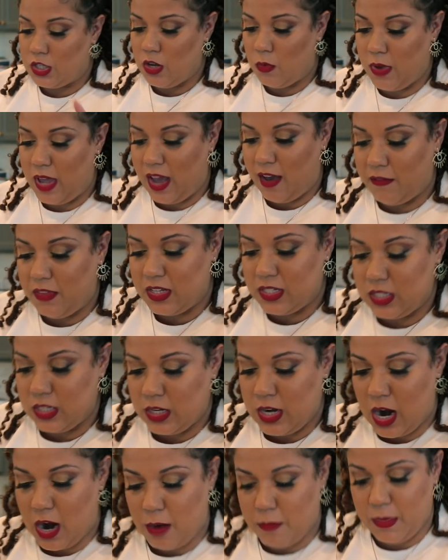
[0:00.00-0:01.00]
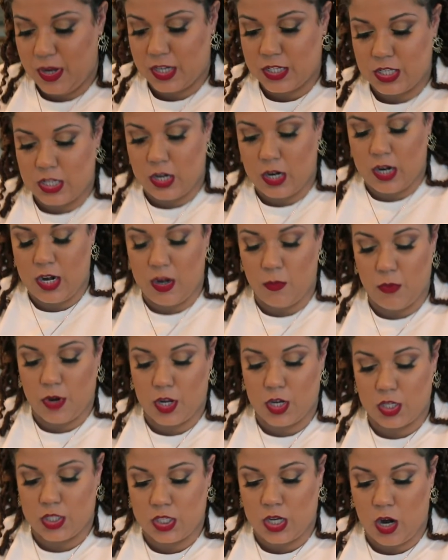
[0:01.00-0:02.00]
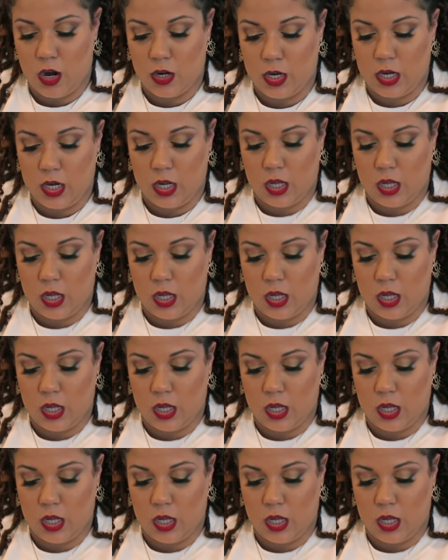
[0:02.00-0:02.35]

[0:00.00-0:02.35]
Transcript: So we have this in our mixer and we're gonna turn it